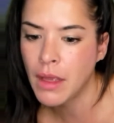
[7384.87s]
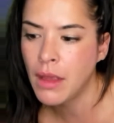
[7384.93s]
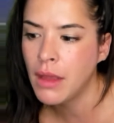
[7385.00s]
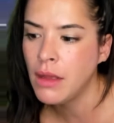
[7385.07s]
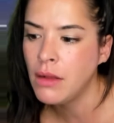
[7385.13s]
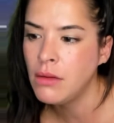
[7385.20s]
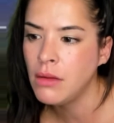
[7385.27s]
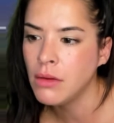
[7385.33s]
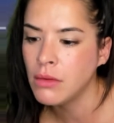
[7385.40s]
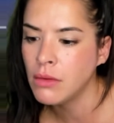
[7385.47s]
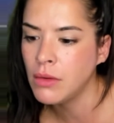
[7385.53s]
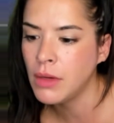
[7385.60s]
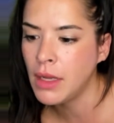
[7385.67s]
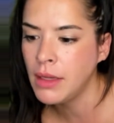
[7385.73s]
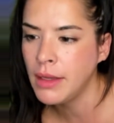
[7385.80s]

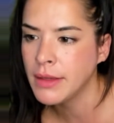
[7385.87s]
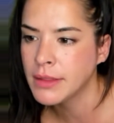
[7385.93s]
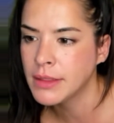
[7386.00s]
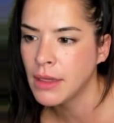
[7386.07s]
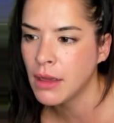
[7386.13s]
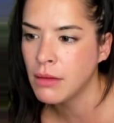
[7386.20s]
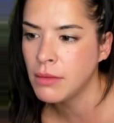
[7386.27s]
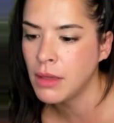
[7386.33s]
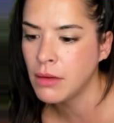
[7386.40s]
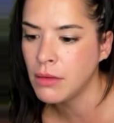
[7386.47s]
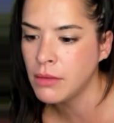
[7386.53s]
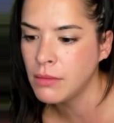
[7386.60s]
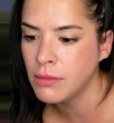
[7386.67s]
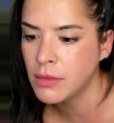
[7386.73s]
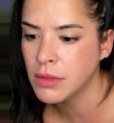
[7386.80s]
Hello, yes, I
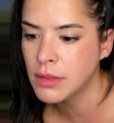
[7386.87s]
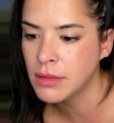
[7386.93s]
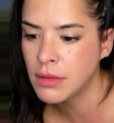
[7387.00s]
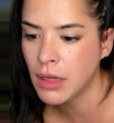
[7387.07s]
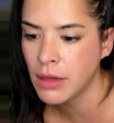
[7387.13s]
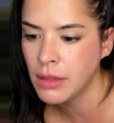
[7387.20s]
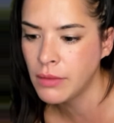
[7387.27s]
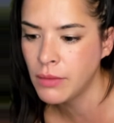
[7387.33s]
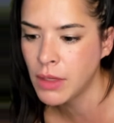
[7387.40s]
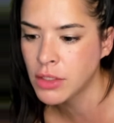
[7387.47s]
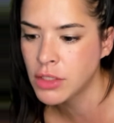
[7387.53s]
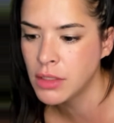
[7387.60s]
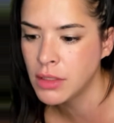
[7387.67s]
started watching